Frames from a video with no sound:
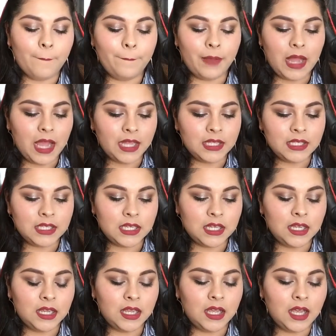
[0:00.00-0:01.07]
but
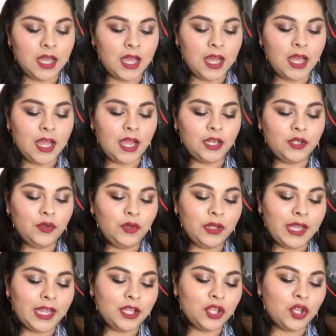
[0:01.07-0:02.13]
I do
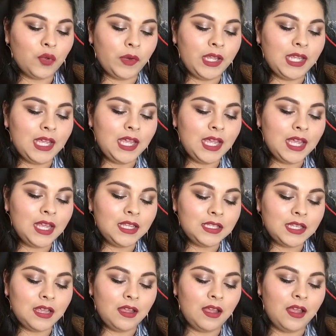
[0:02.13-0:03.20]
like drinking
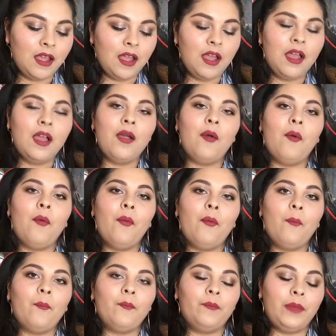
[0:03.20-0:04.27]
it.
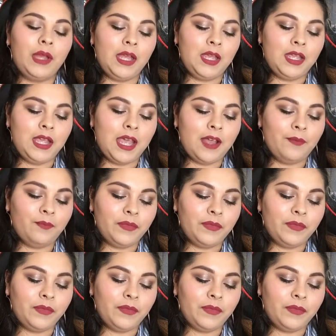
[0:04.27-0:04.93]
But yeah,